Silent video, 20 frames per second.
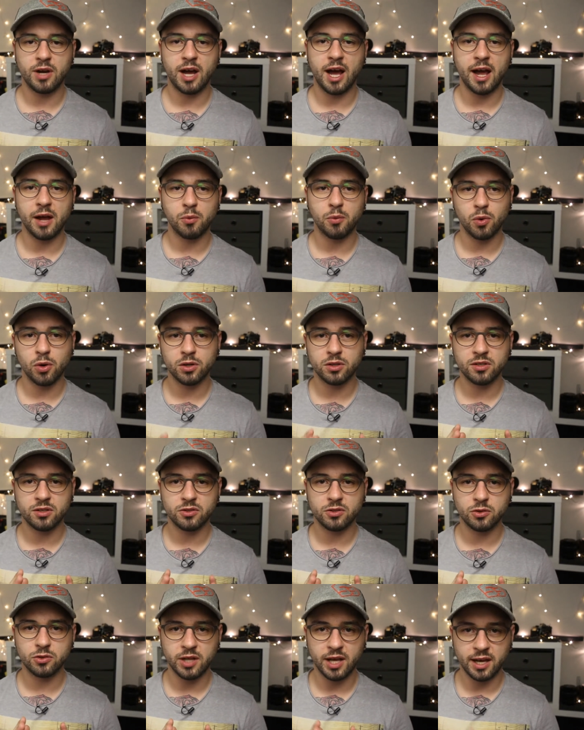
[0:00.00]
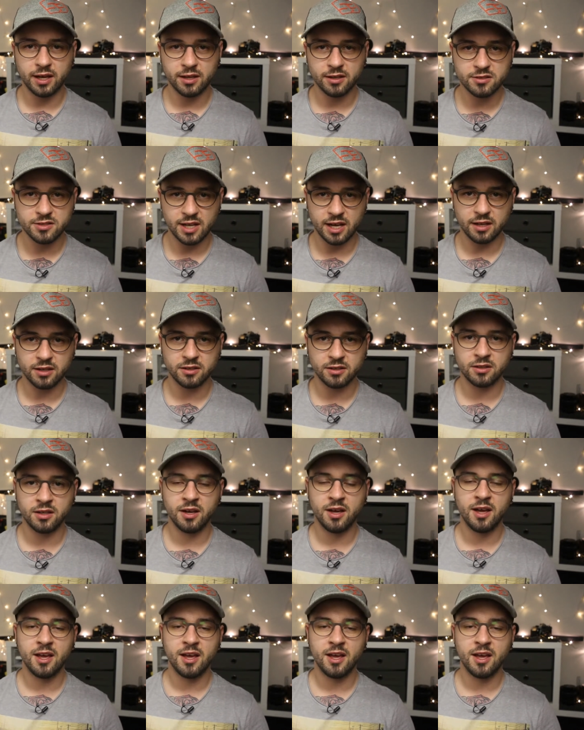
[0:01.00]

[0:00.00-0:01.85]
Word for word: I wanted to take a second